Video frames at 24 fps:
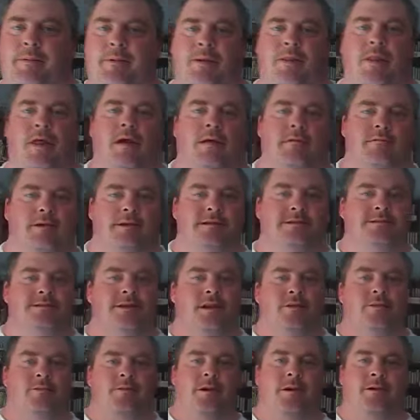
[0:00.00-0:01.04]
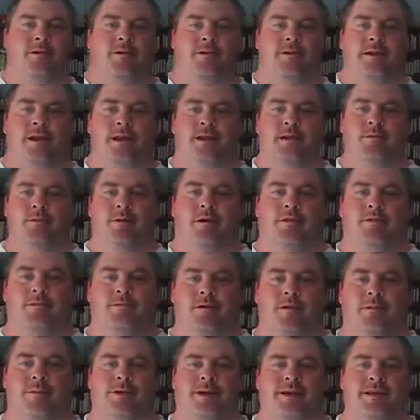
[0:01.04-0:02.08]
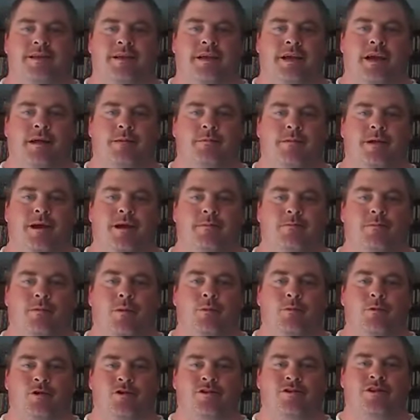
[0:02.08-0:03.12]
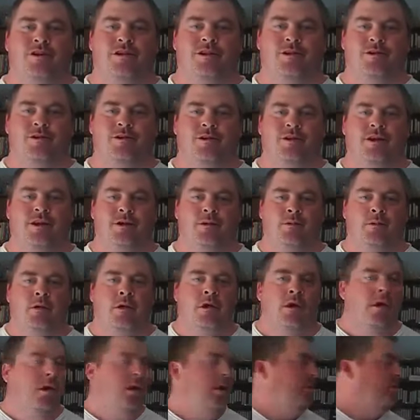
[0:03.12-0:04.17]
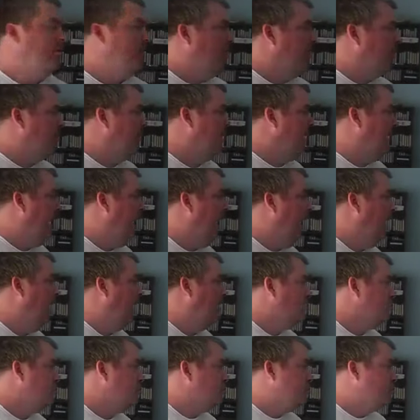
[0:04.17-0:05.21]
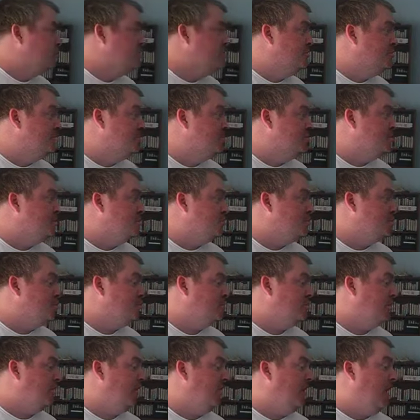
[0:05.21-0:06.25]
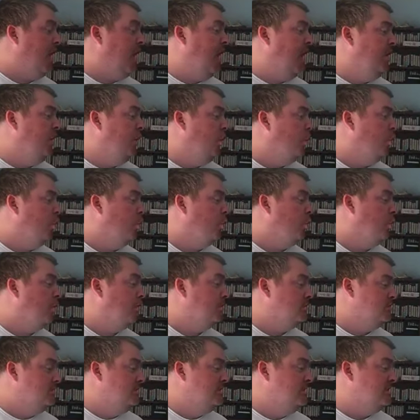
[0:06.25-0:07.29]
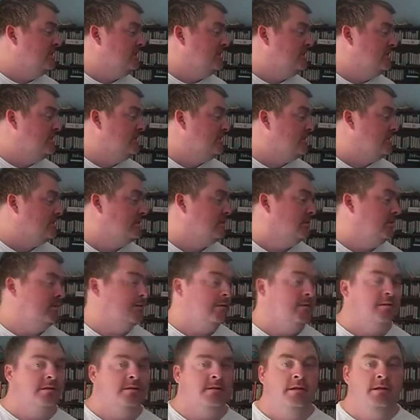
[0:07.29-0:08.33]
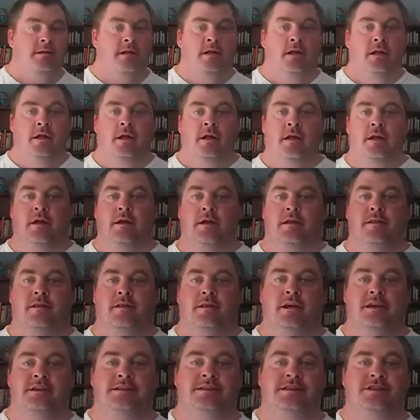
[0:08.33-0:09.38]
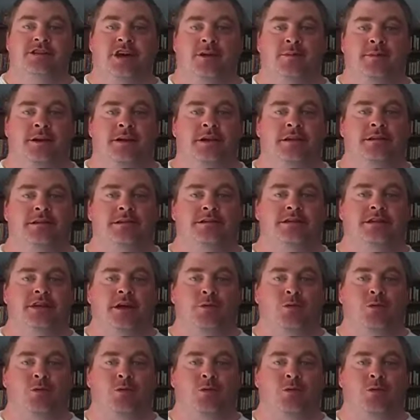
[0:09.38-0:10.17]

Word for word: We have a lot of great skits we are team with are amazing, and we have one more skit there team. You all ready yet? What's it all? I do. Oh yeah, yeah. Ladies and gentlemen,